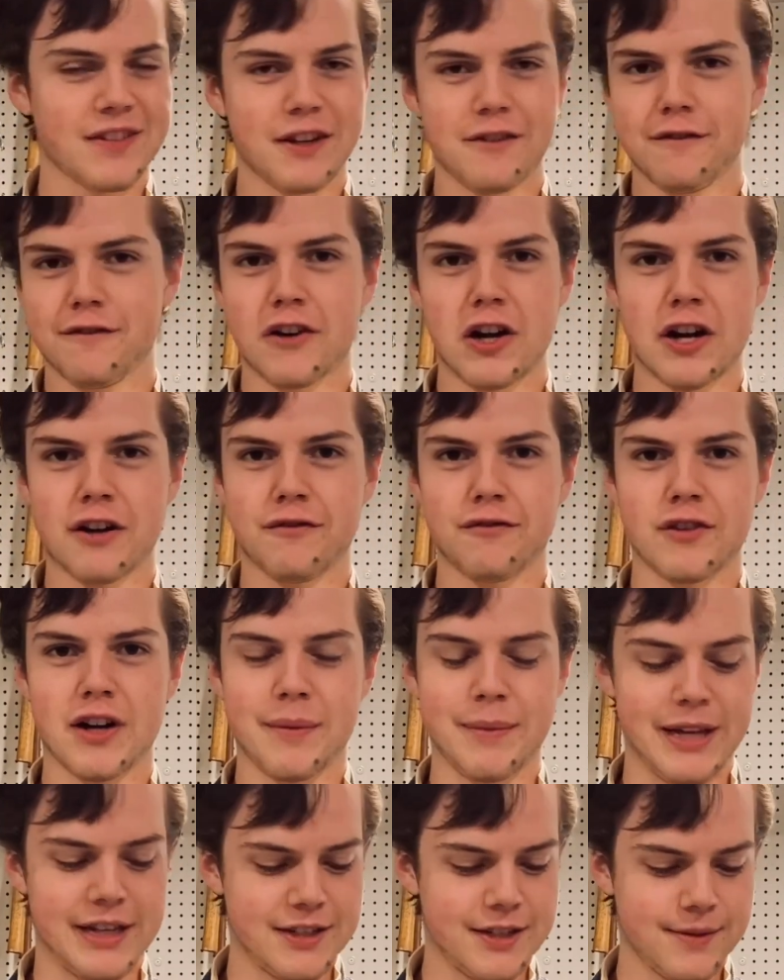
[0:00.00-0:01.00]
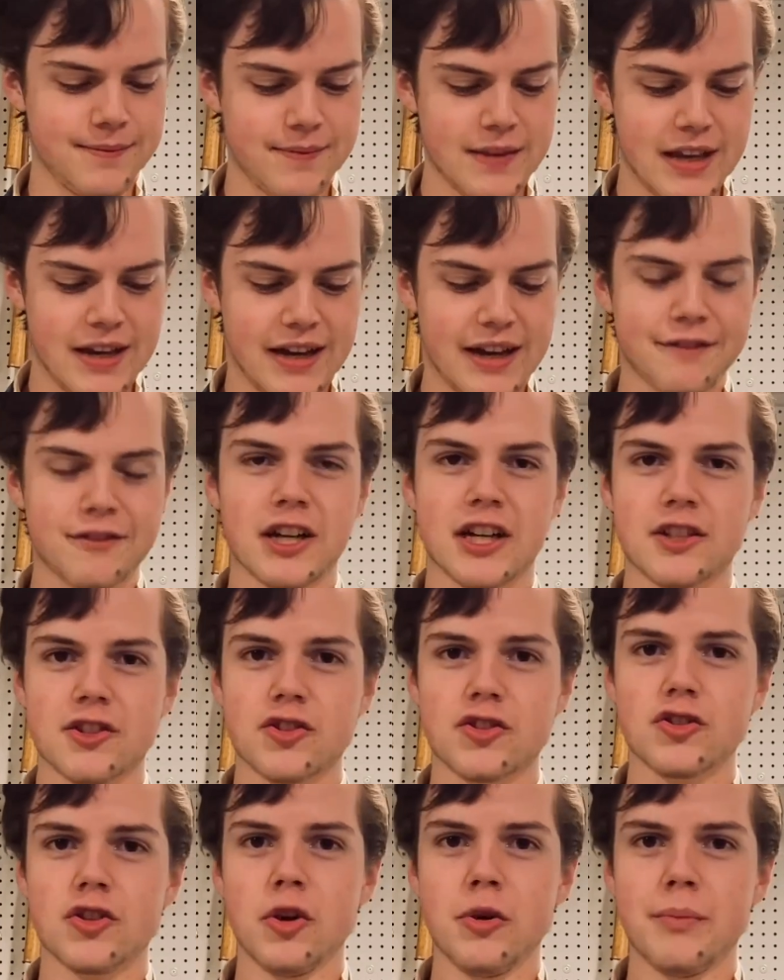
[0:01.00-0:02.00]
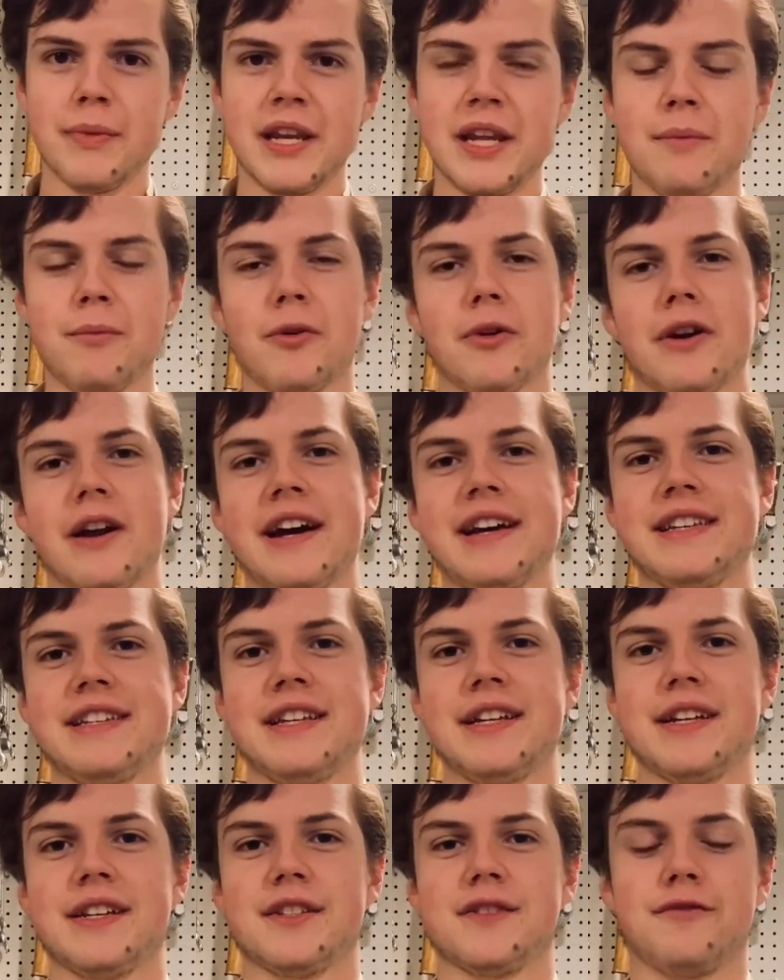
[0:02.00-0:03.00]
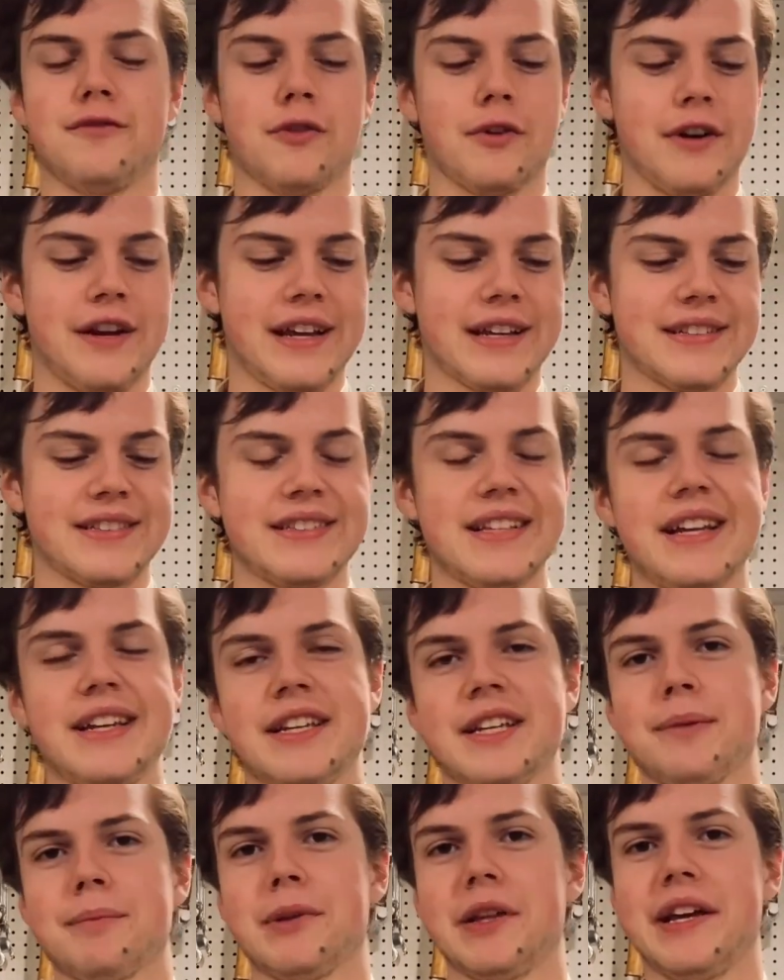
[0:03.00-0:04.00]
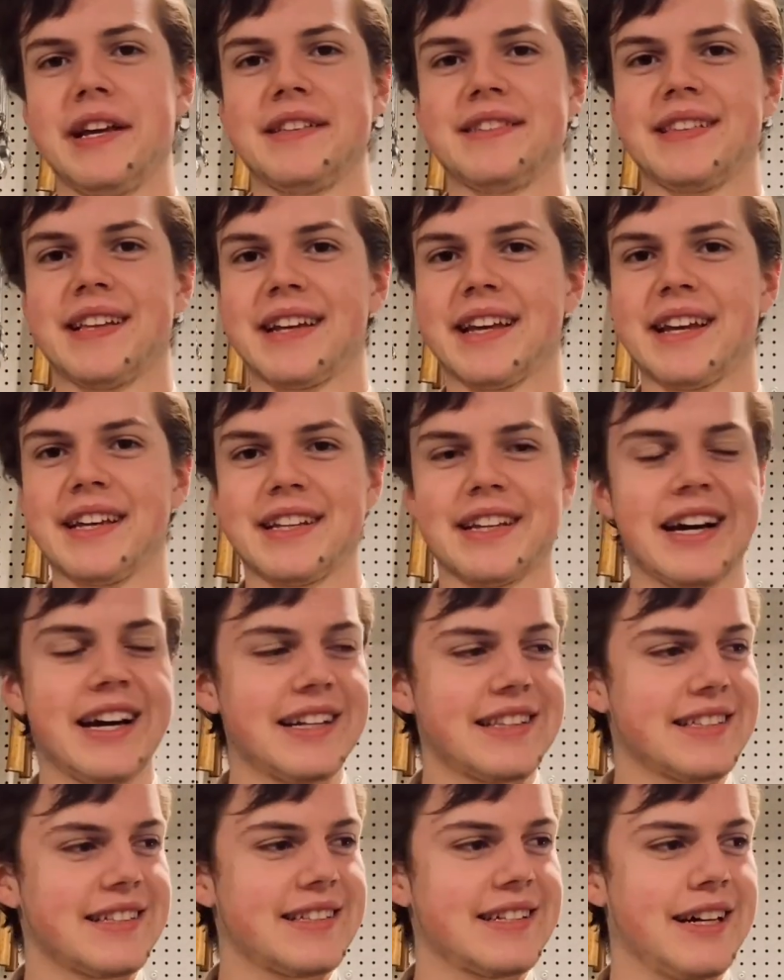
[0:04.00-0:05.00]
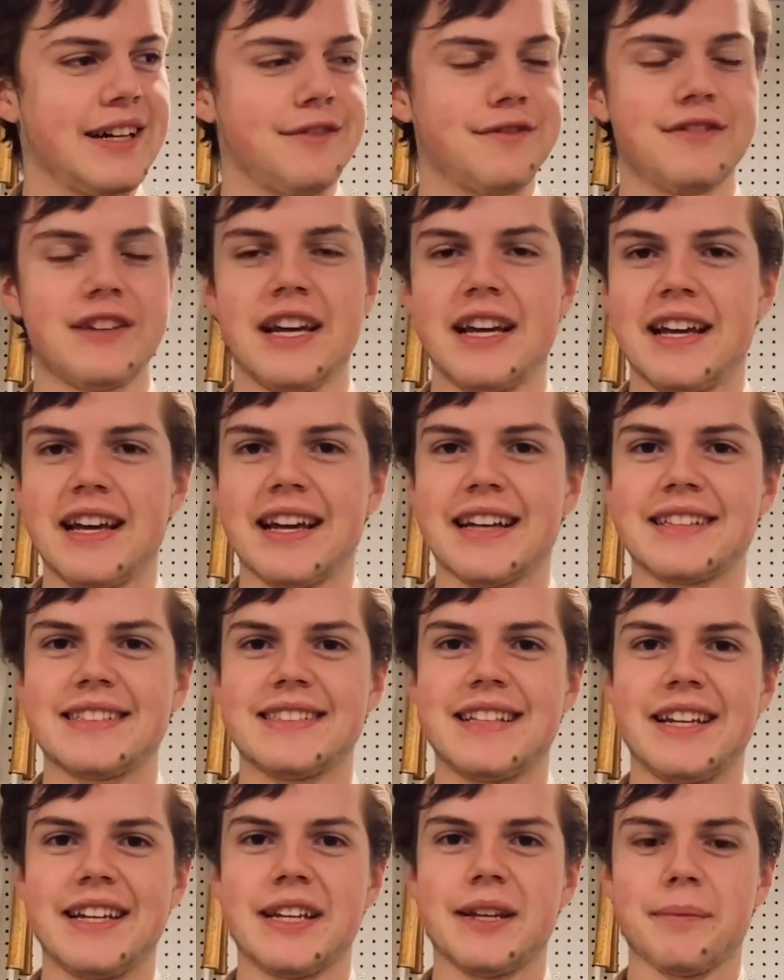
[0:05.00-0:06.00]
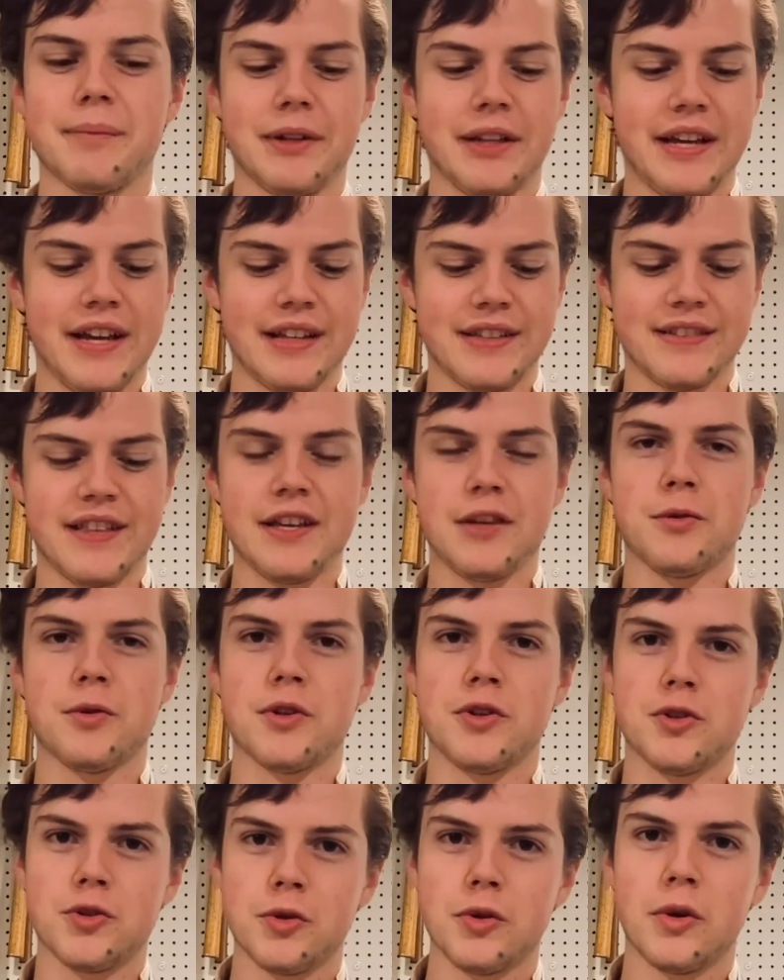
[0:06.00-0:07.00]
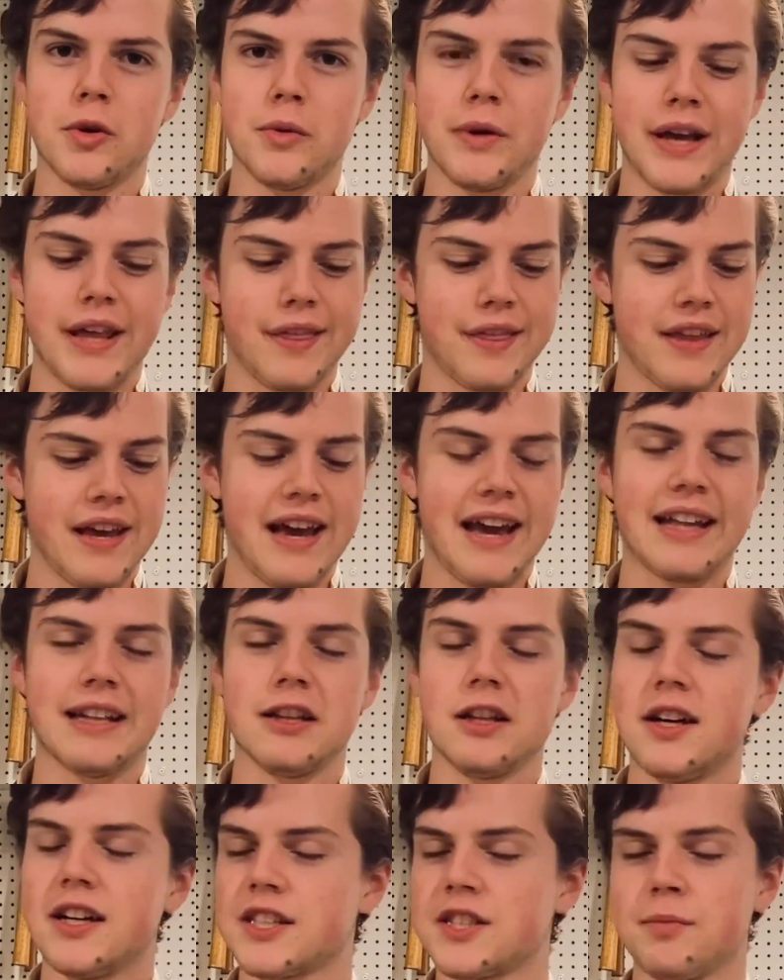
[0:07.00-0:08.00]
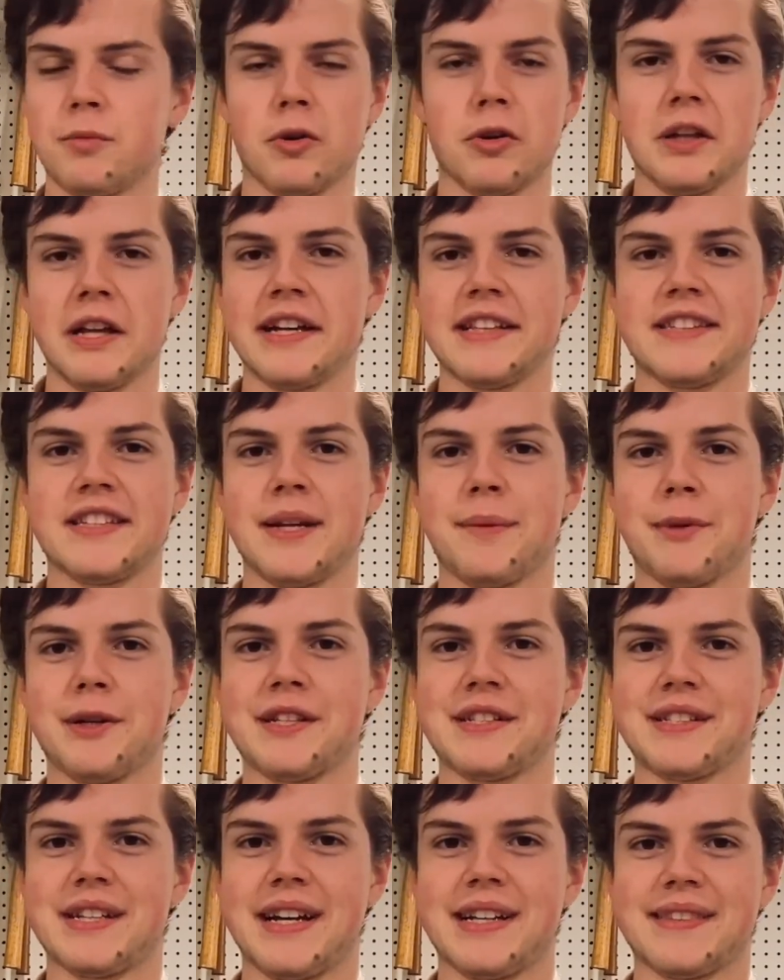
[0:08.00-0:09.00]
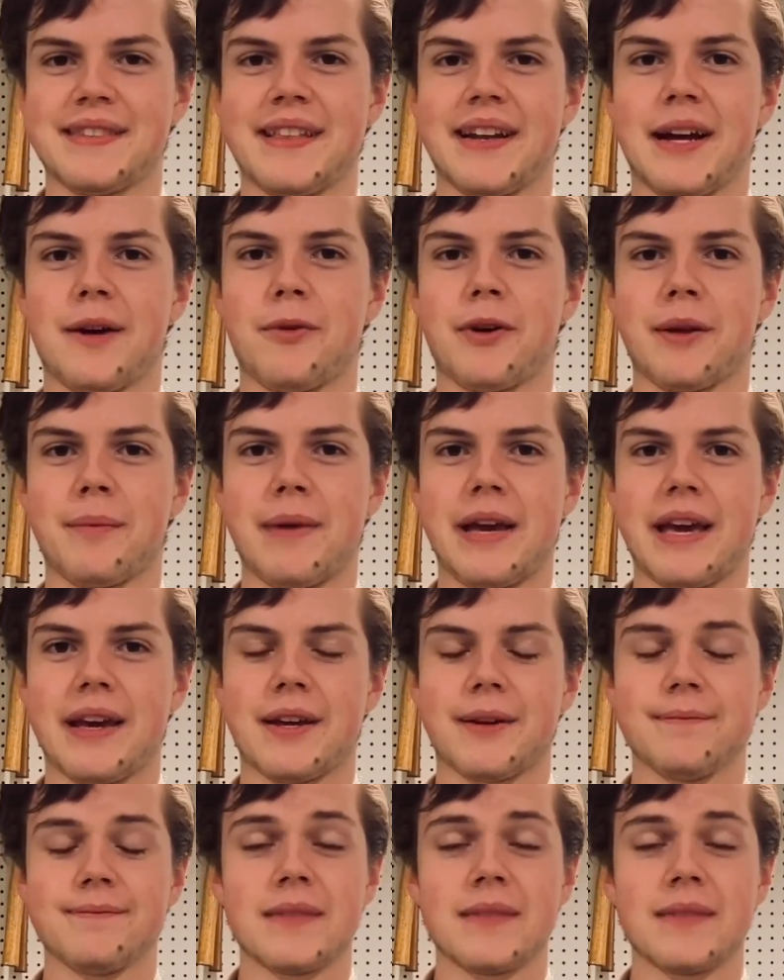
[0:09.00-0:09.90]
Far from it. I've got so many more ideas for extending blades that can cut stuff, extending blades that you can duel with, and lots more lightsaber designs that I want to make.